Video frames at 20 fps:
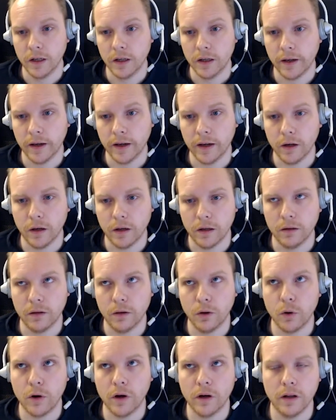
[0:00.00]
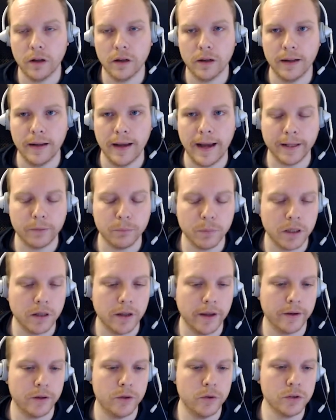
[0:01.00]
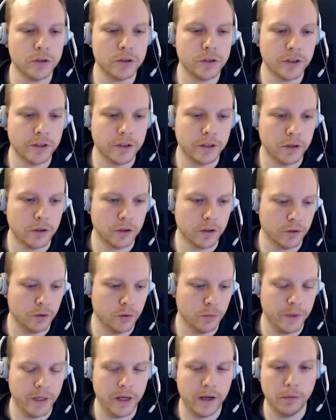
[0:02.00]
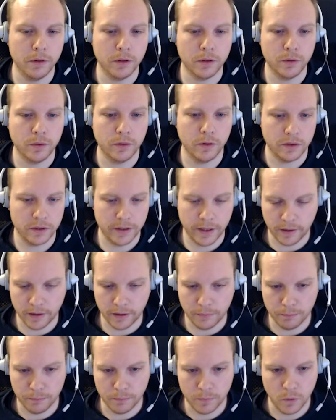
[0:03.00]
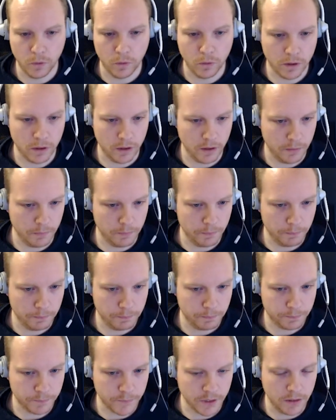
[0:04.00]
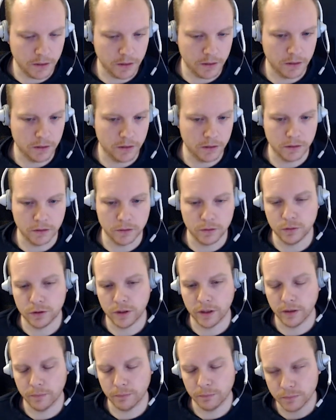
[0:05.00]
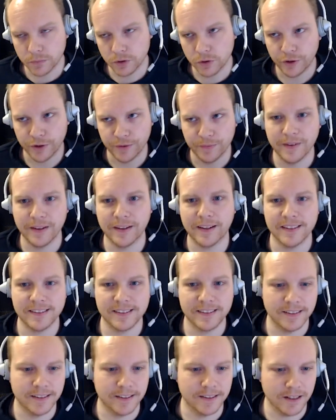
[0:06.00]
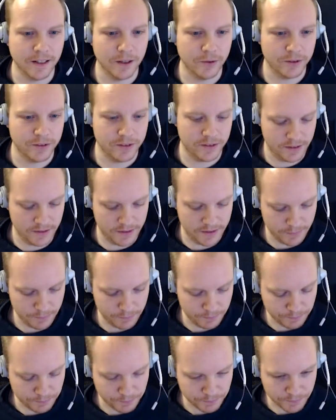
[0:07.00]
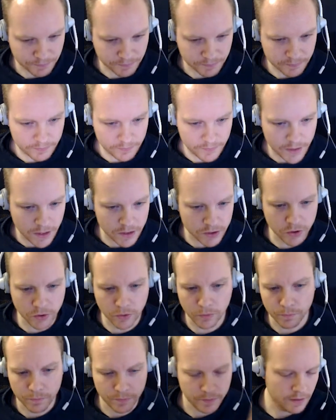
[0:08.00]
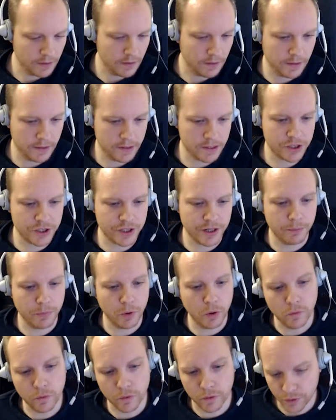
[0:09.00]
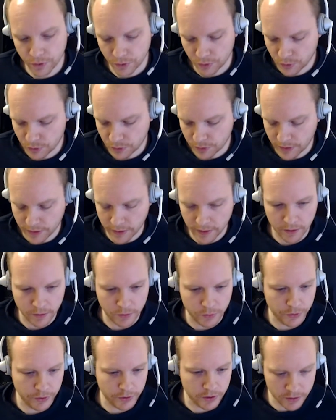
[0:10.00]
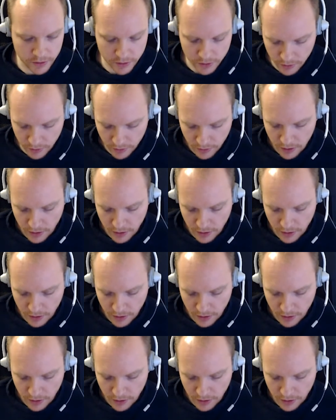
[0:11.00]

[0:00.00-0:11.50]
a local admin-like user in order to be able to run them locally, against the cloud instance. So let's jump over again to the console.